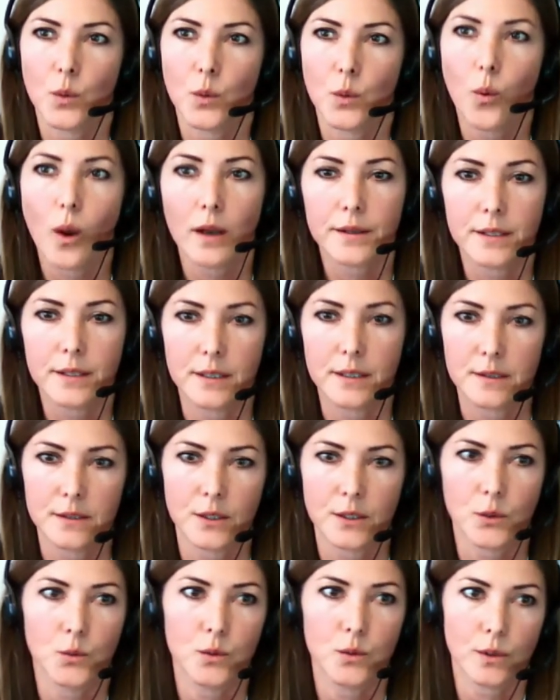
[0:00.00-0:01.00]
quality is
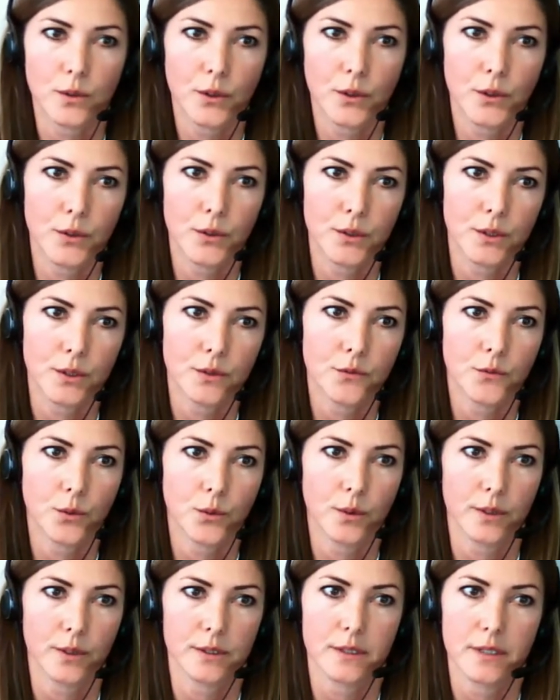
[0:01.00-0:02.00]
cured
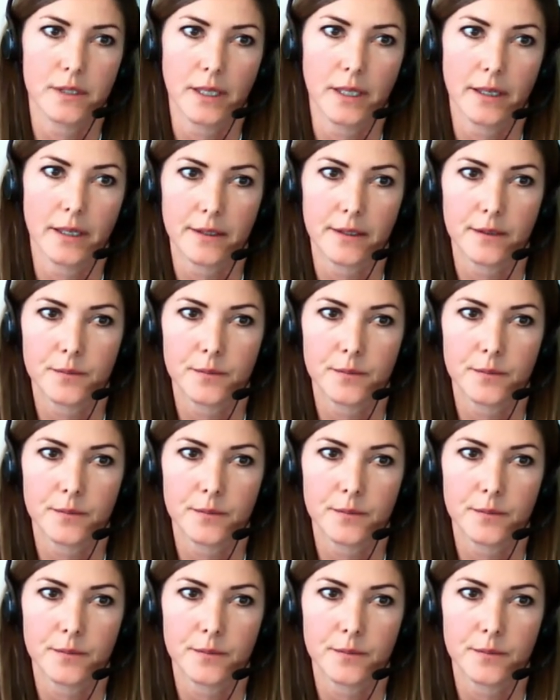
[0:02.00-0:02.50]
for this data.